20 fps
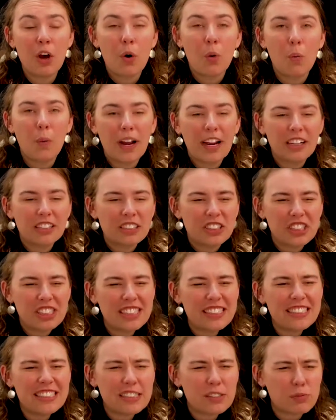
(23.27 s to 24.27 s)
where
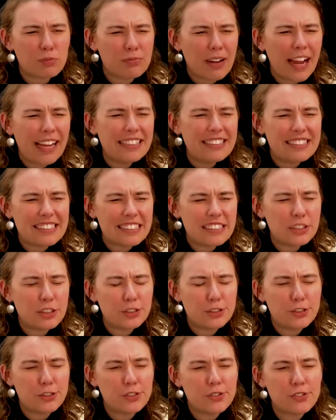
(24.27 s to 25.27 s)
Jesus rides into
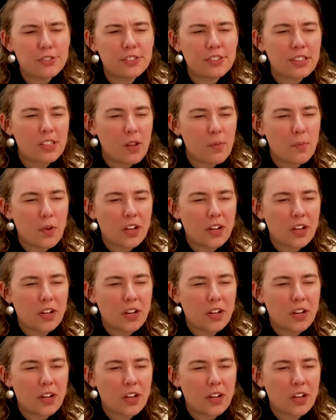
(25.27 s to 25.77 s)
Jerusalem